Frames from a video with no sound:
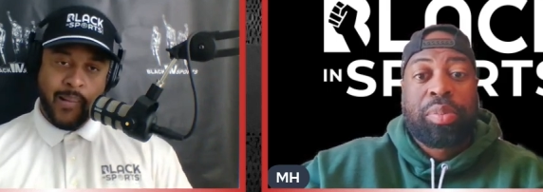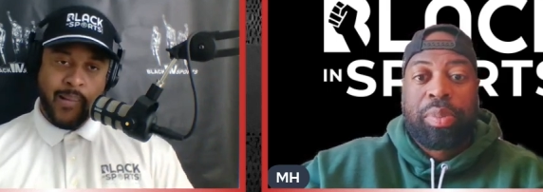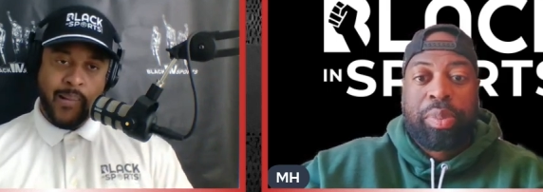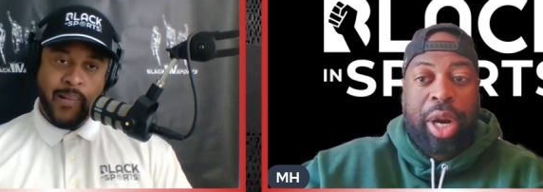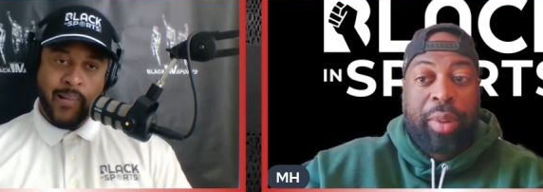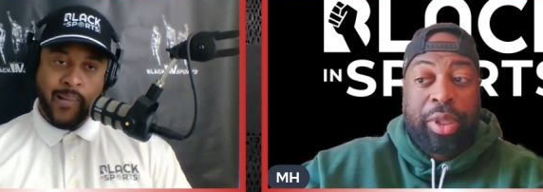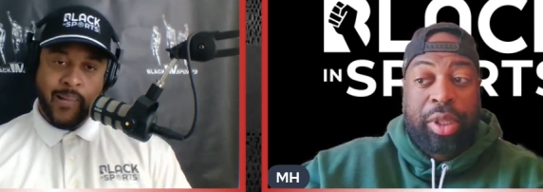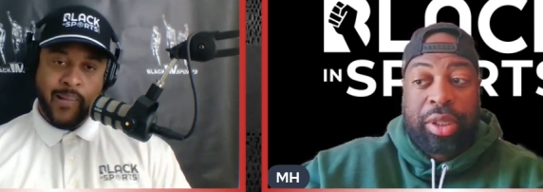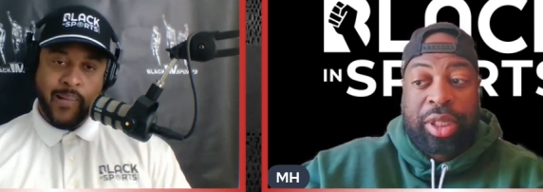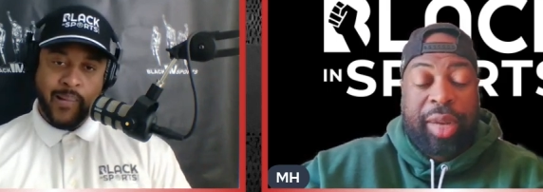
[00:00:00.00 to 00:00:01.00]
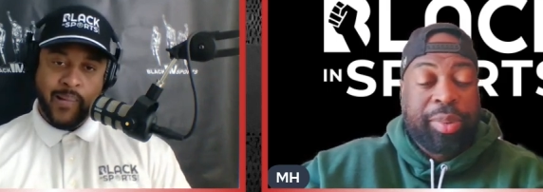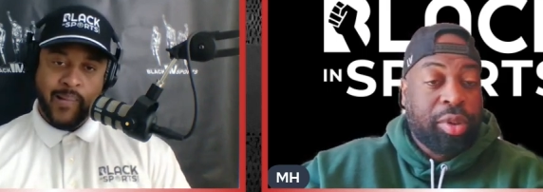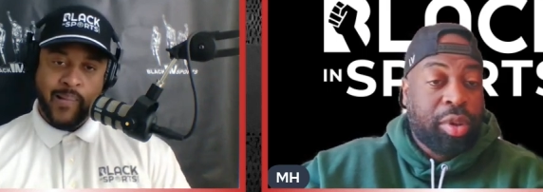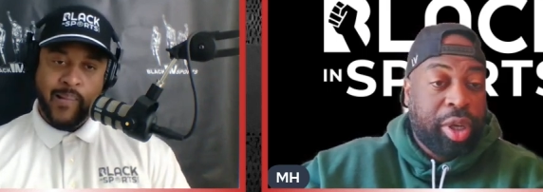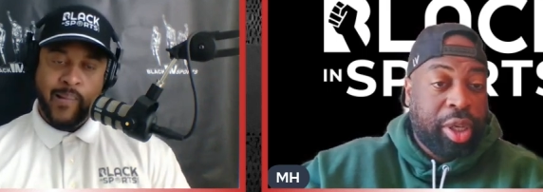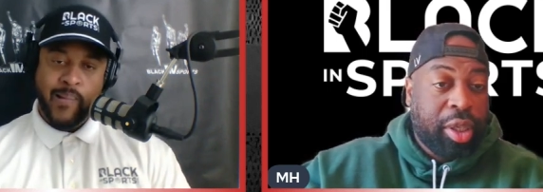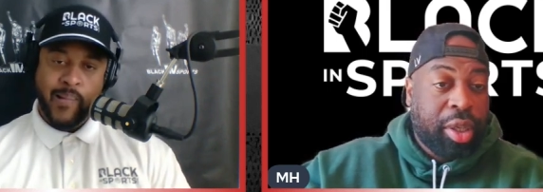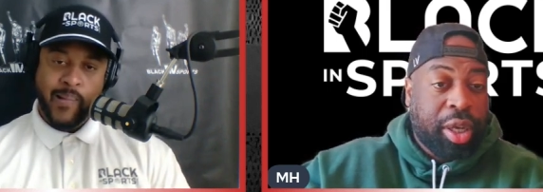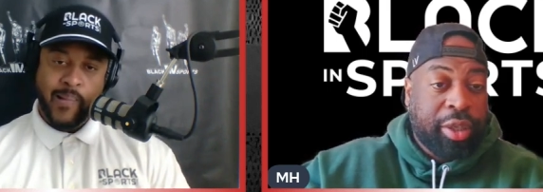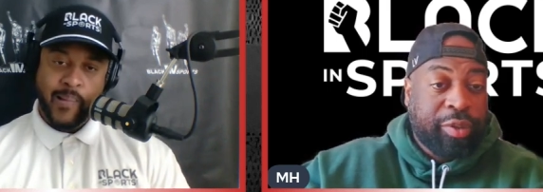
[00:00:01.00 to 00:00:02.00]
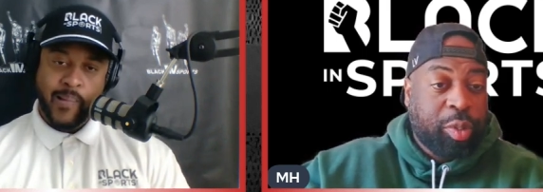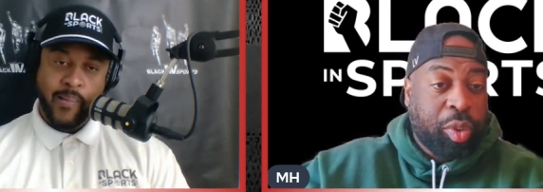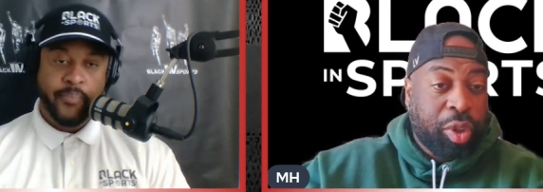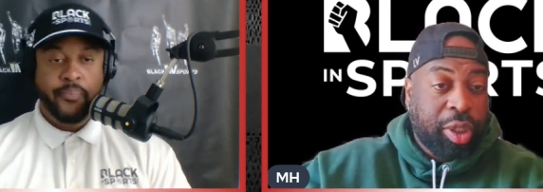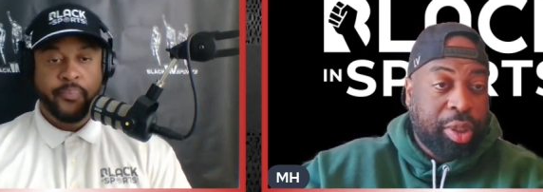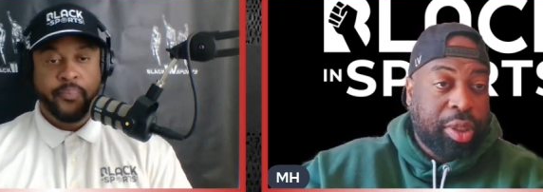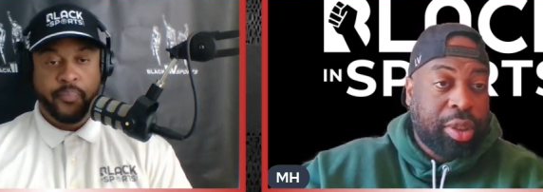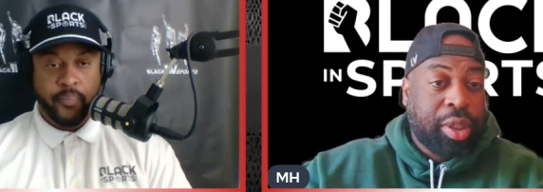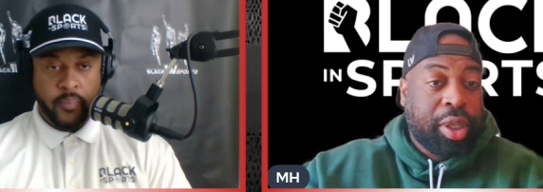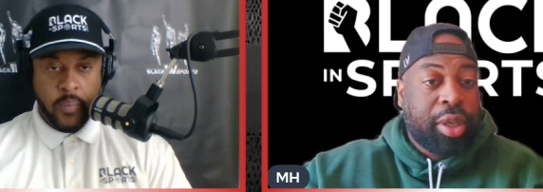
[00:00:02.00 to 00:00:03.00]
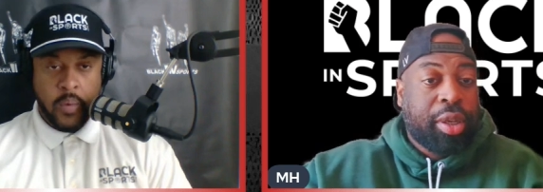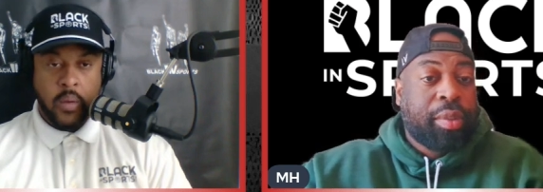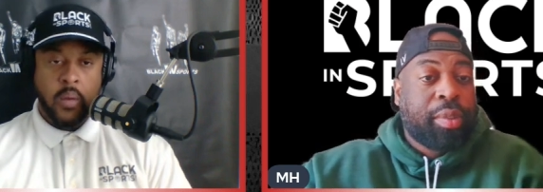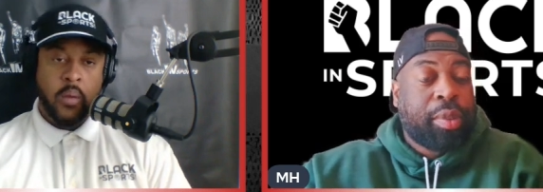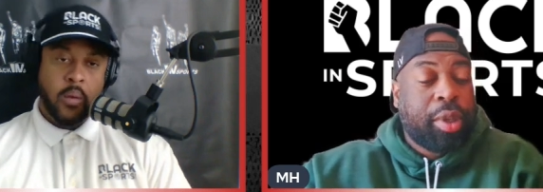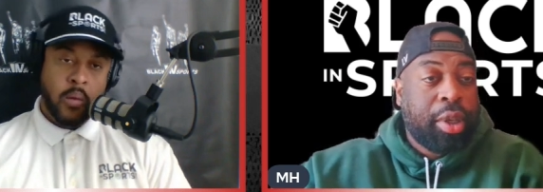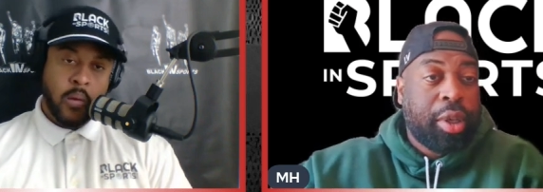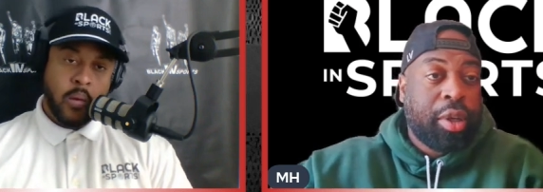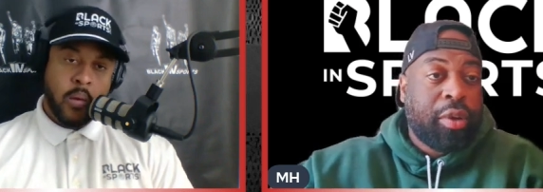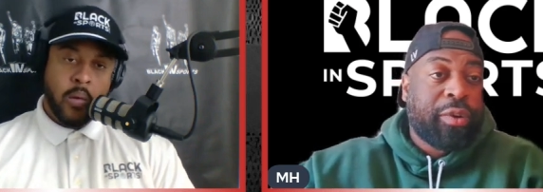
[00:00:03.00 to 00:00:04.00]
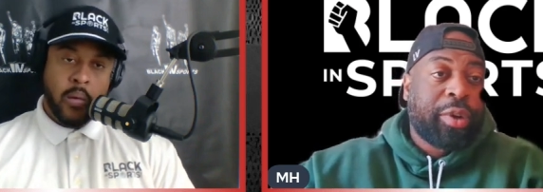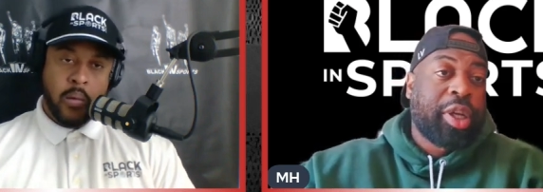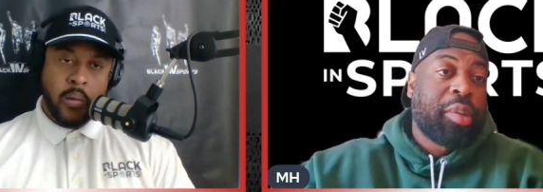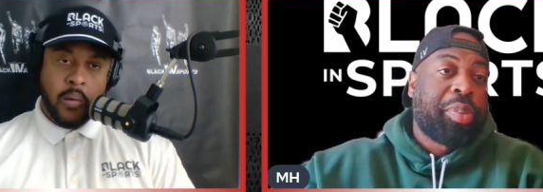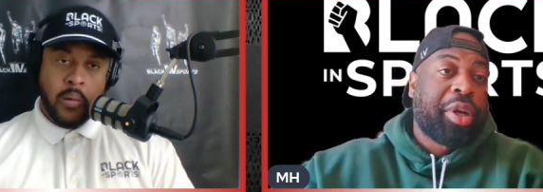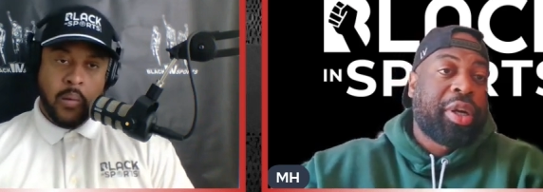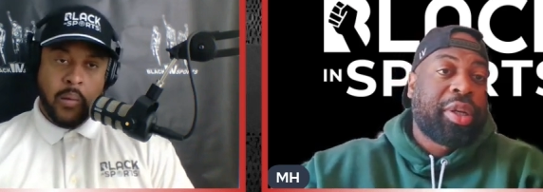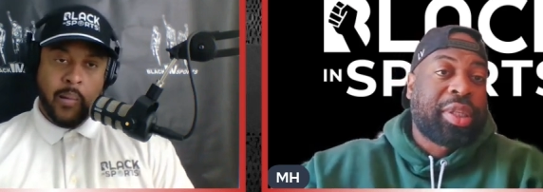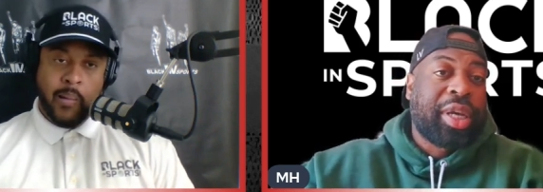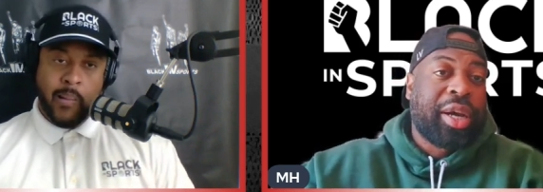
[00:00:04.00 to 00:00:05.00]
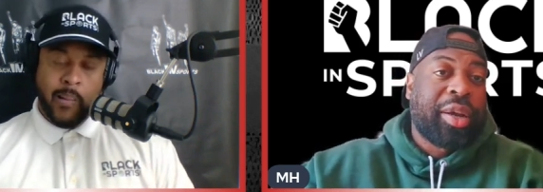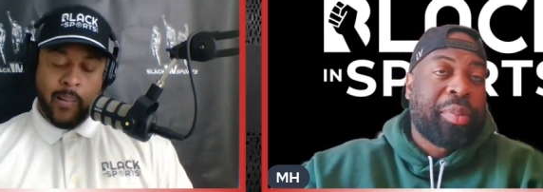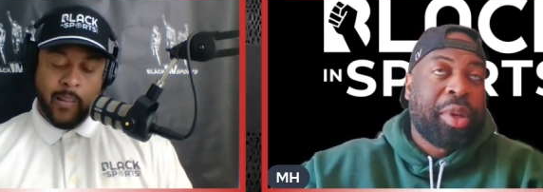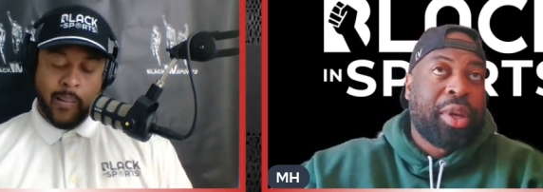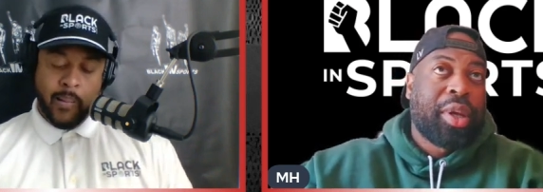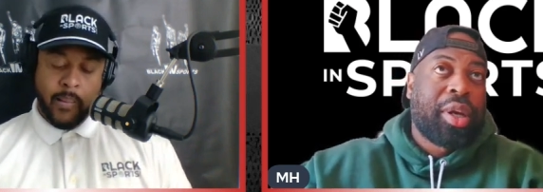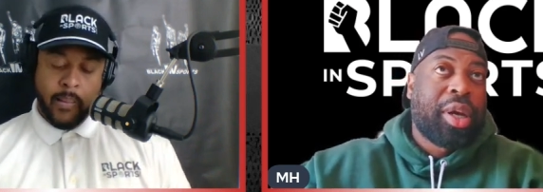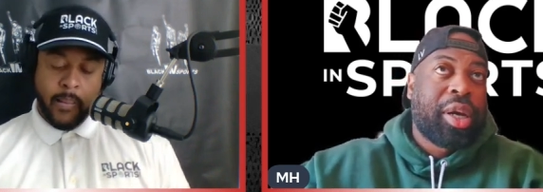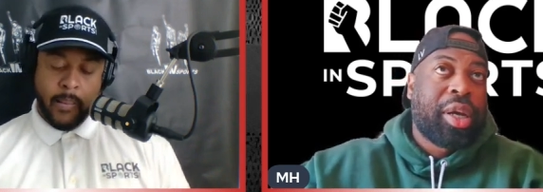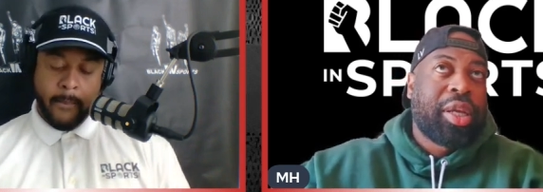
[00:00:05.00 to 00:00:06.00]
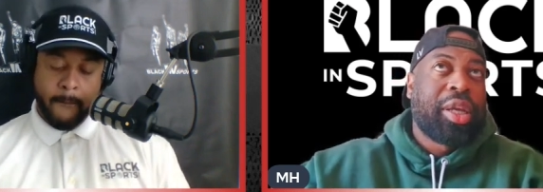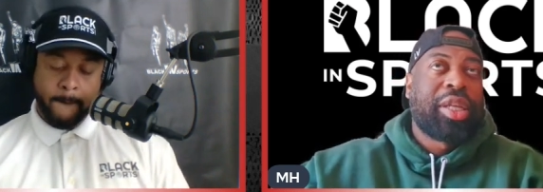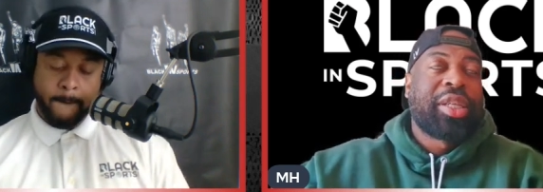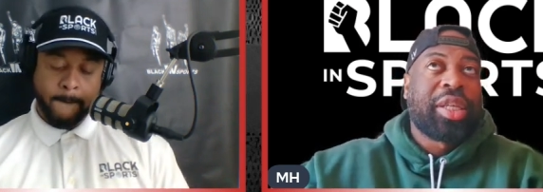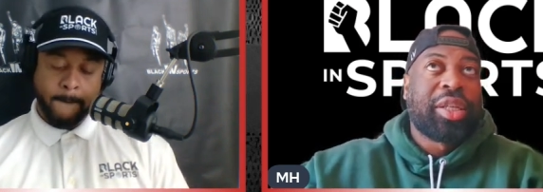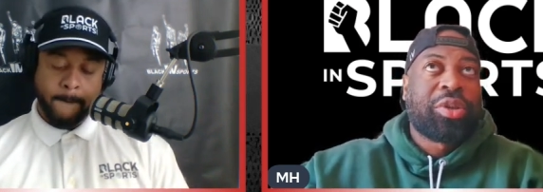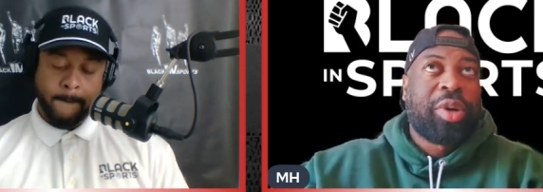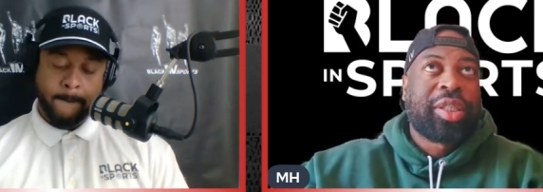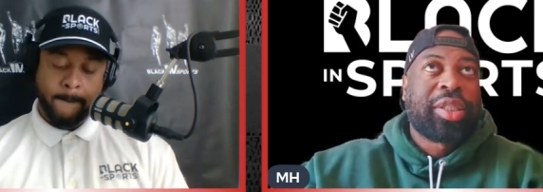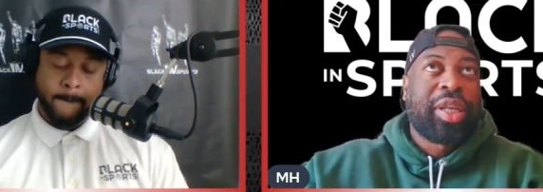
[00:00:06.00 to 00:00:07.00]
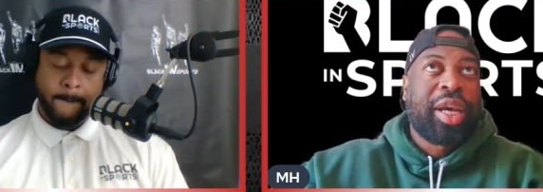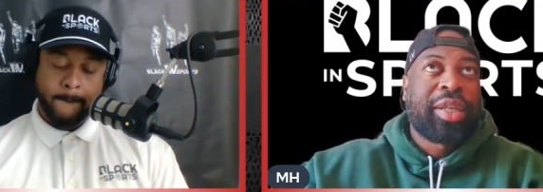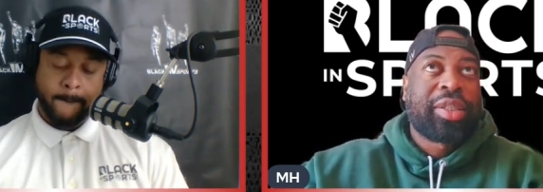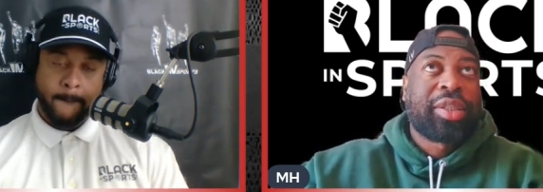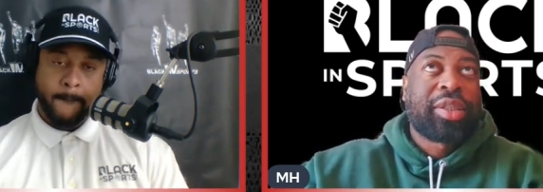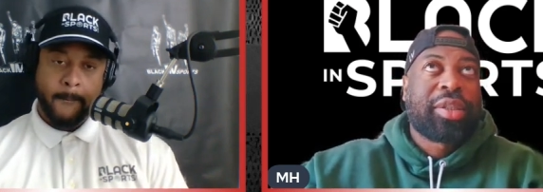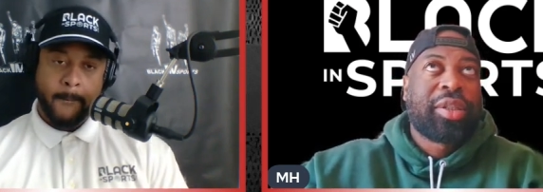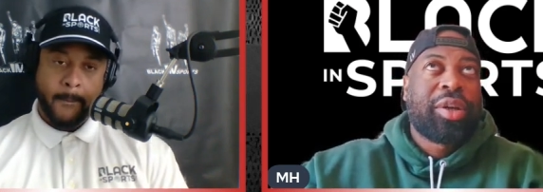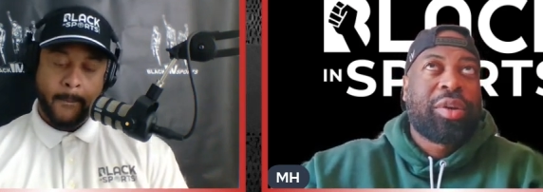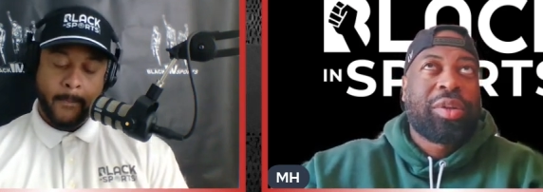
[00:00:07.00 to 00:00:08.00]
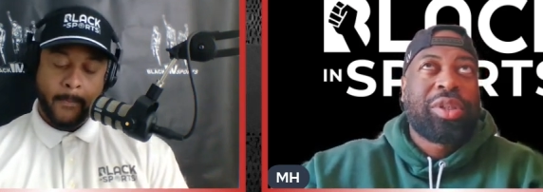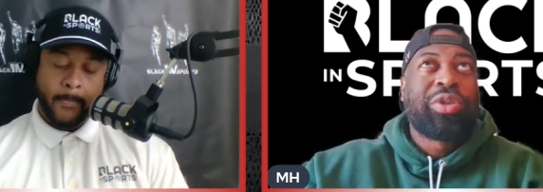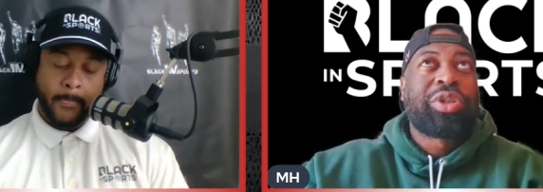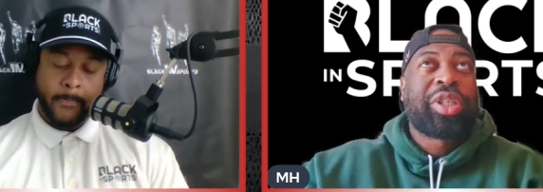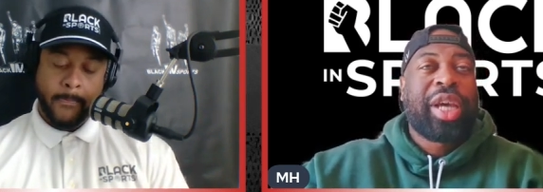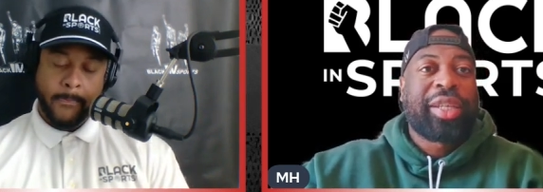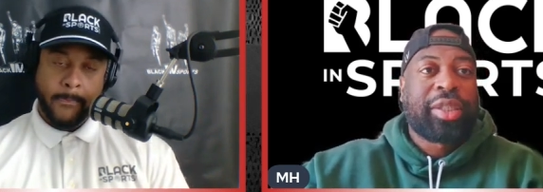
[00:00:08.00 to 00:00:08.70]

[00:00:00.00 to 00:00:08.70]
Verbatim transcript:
Speaker 1: probably the top story in all of sports um, for a good period of time. Uh, it, it is interesting as you know usually as a